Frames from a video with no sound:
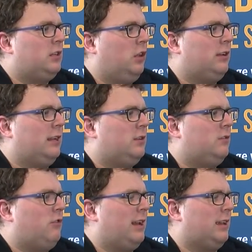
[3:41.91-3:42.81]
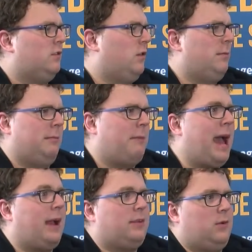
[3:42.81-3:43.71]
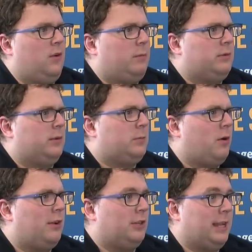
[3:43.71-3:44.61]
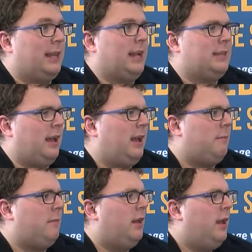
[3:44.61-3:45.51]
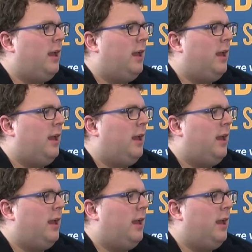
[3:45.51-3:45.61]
looked at trying to contribute back to an open source project at that time.